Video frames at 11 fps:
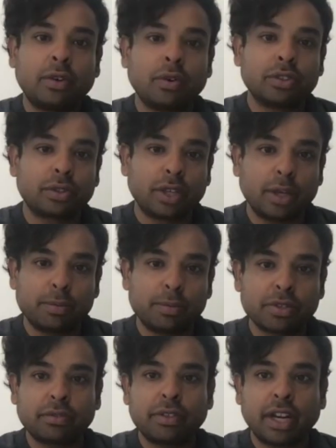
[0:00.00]
go through heaps
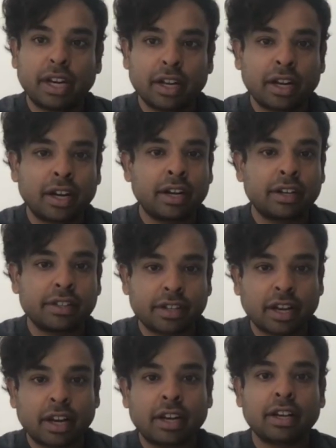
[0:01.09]
of data and
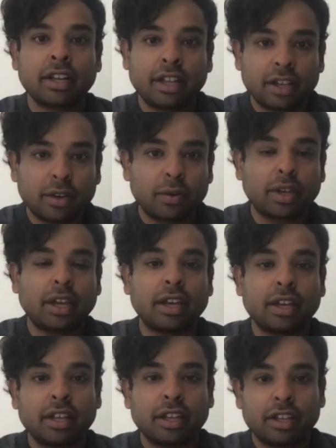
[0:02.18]
understand, okay,
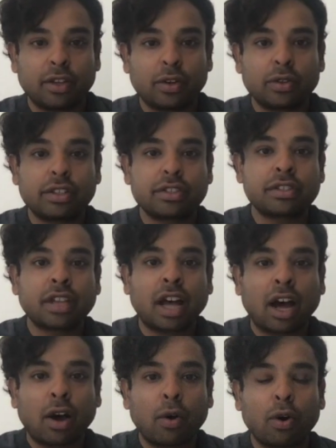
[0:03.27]
you know, this is
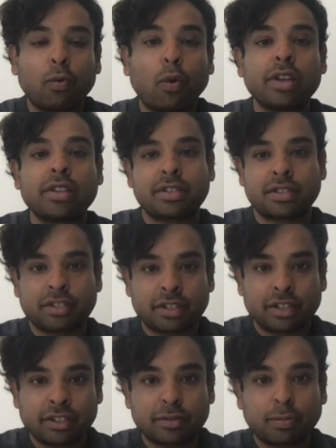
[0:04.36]
how a voice
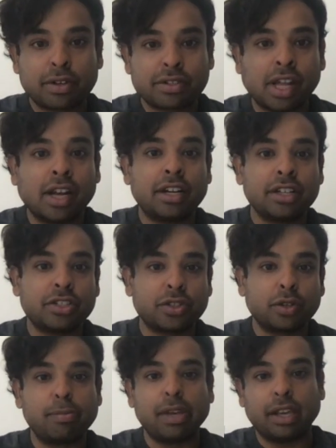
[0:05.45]
assistant's personality should
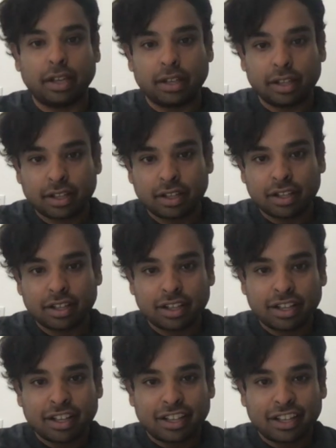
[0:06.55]
be,
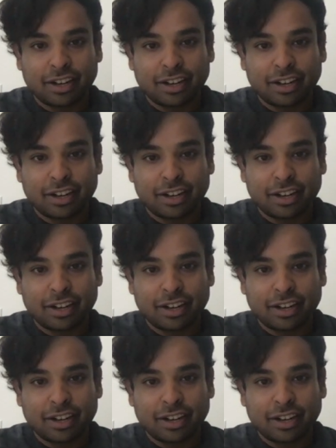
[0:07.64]
you